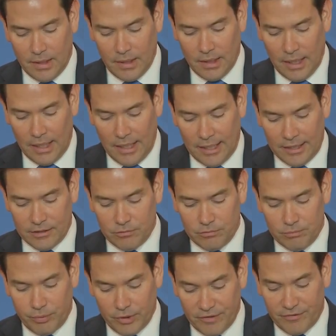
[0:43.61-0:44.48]

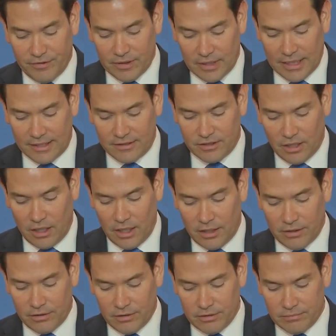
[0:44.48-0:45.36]
I'd briefly like to
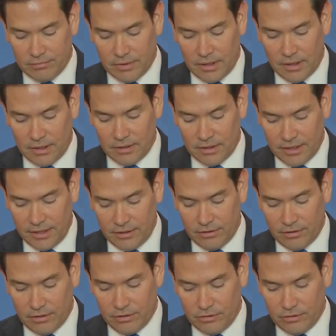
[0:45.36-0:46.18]
honor a leader.